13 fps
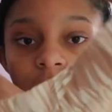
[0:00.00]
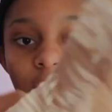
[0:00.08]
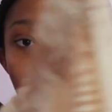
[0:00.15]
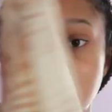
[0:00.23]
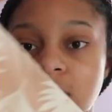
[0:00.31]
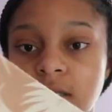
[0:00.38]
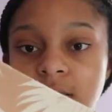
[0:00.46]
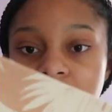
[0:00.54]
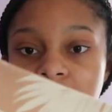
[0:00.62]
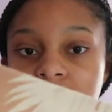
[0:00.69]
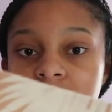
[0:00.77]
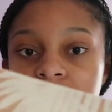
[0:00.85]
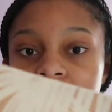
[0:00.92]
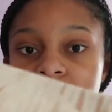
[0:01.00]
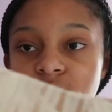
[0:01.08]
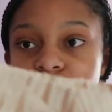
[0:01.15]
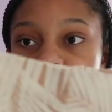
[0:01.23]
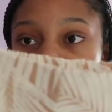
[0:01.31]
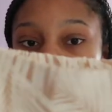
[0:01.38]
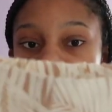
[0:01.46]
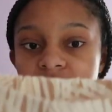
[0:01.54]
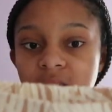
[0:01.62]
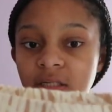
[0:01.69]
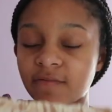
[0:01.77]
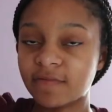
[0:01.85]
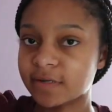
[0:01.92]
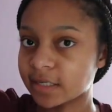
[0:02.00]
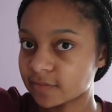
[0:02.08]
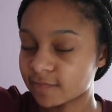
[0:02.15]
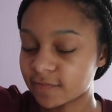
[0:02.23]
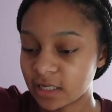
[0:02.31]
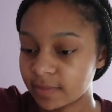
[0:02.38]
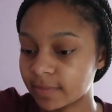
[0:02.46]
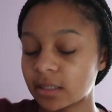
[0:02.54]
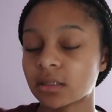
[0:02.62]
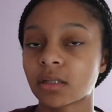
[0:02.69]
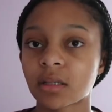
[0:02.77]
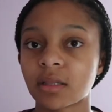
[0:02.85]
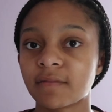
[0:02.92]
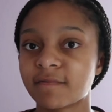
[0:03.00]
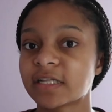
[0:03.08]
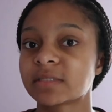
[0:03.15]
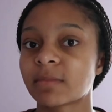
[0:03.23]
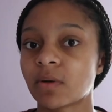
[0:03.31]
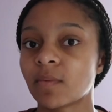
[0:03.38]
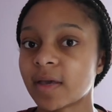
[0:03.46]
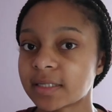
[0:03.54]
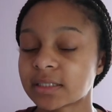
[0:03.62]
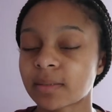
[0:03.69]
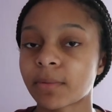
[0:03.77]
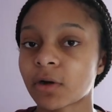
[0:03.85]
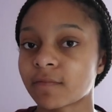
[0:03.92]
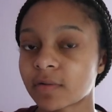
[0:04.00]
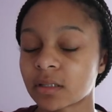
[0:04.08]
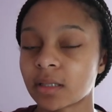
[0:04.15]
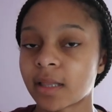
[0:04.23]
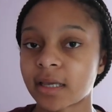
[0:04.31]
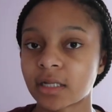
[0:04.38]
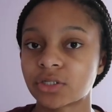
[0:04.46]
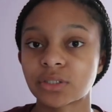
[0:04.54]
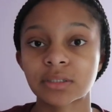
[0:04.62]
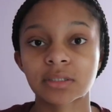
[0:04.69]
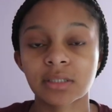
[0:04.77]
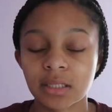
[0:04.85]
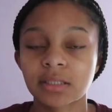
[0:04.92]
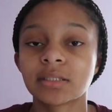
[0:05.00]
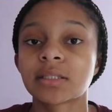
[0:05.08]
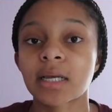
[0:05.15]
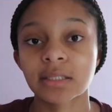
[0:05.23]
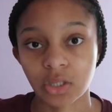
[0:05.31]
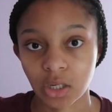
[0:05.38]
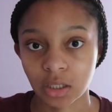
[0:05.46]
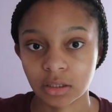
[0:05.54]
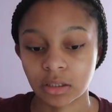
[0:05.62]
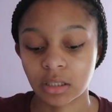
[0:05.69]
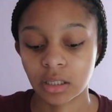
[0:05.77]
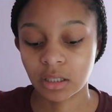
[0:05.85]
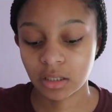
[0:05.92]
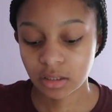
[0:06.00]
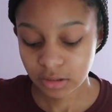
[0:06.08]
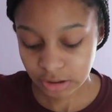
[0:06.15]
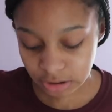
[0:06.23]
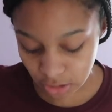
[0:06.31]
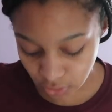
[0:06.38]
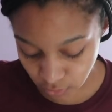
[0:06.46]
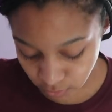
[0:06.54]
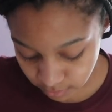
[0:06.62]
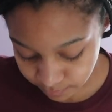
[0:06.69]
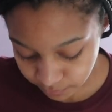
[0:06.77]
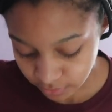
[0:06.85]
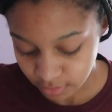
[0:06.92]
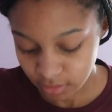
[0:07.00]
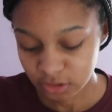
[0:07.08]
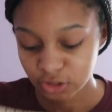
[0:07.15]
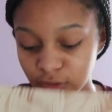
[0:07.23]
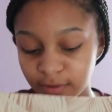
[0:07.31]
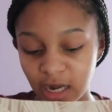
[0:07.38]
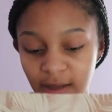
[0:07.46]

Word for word: So it's not like you can adjust it if it doesn't fit, but it literally fits my waist perfectly. Like it just stays on. So super